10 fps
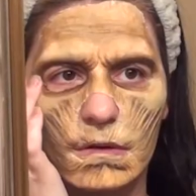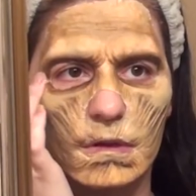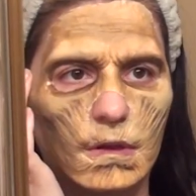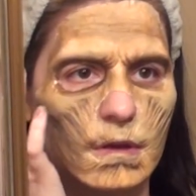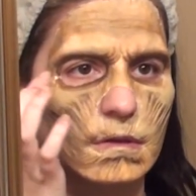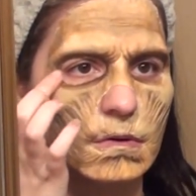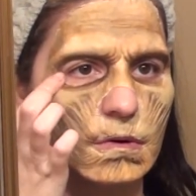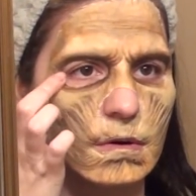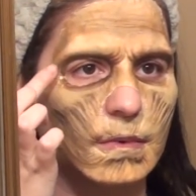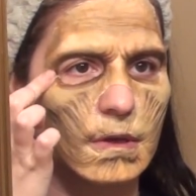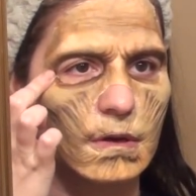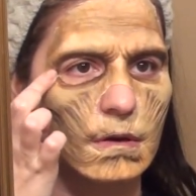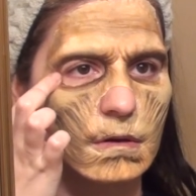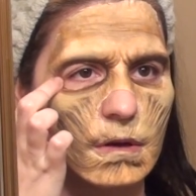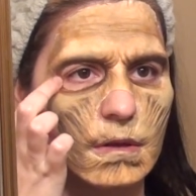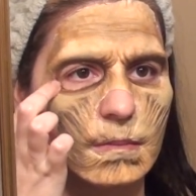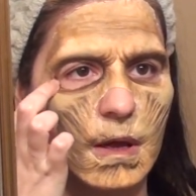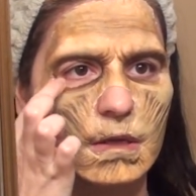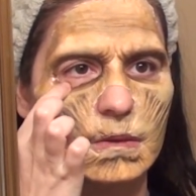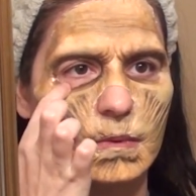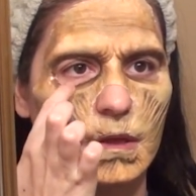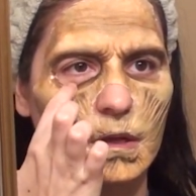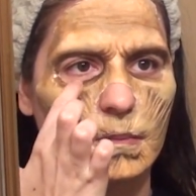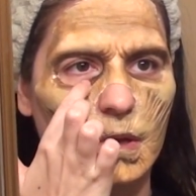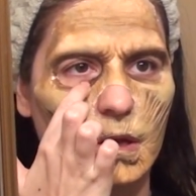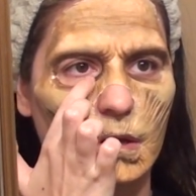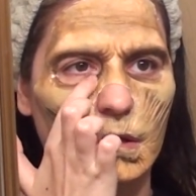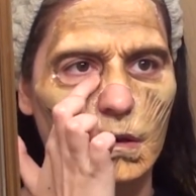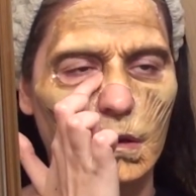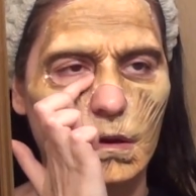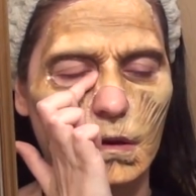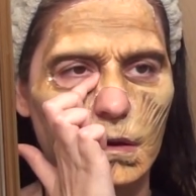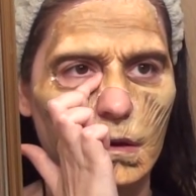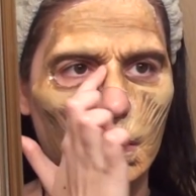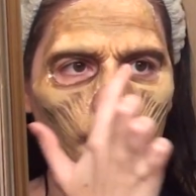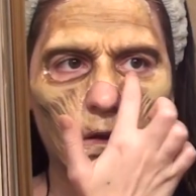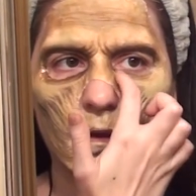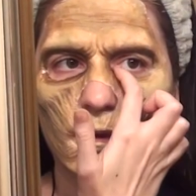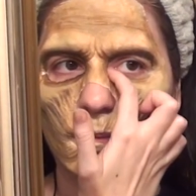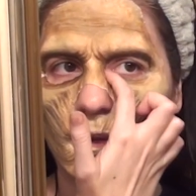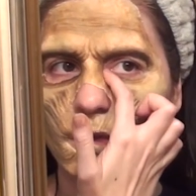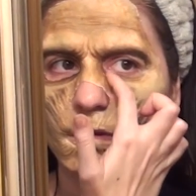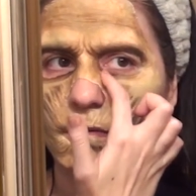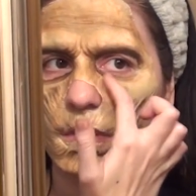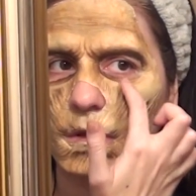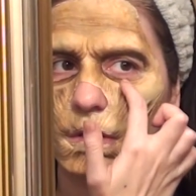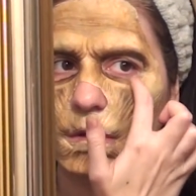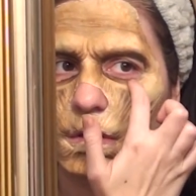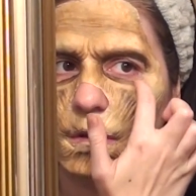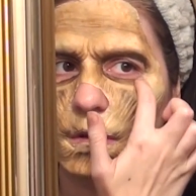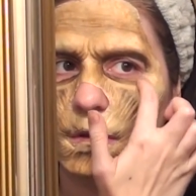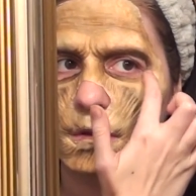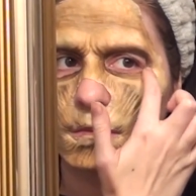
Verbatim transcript: It like tore a bit here. Not the mask, but like the paint. Oh shit. I need to paint over that. Yeah.